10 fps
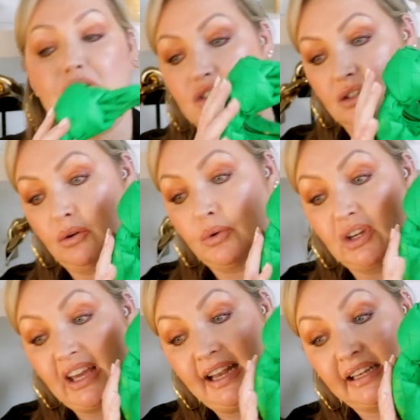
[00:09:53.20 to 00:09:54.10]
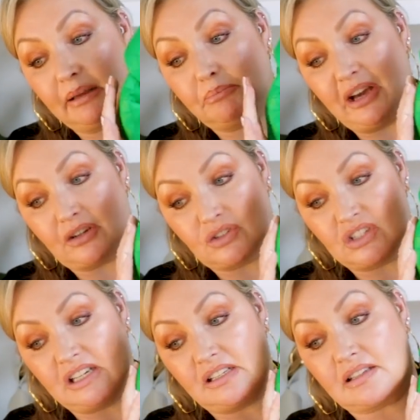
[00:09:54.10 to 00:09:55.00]
but you know, you can get better
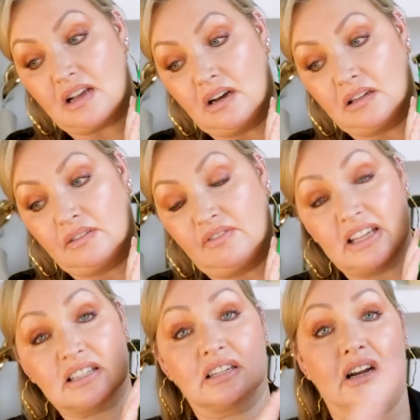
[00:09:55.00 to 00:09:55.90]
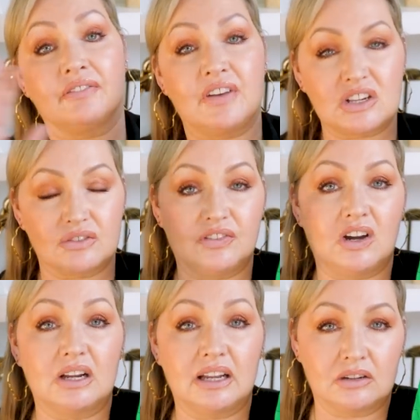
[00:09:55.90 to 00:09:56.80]
deals on Vestiaire, Fashion
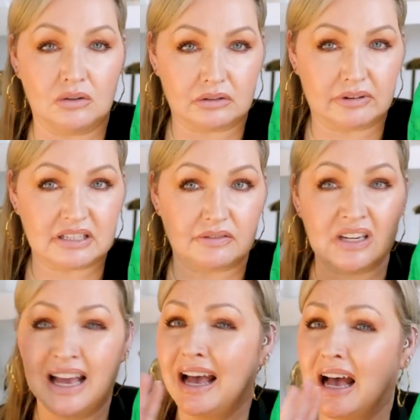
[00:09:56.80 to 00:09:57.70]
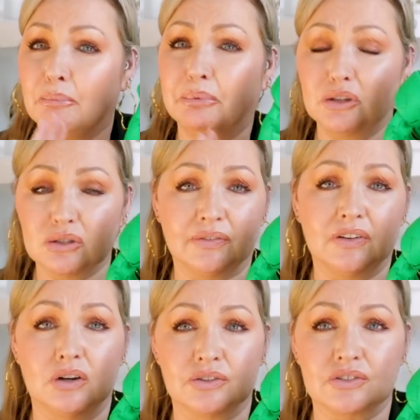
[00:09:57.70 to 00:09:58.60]
File, and all the rest of it. A
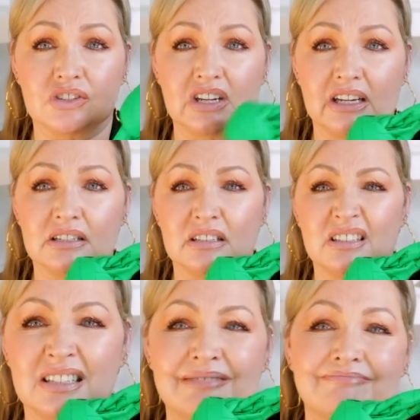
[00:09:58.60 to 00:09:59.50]
beautiful, understated,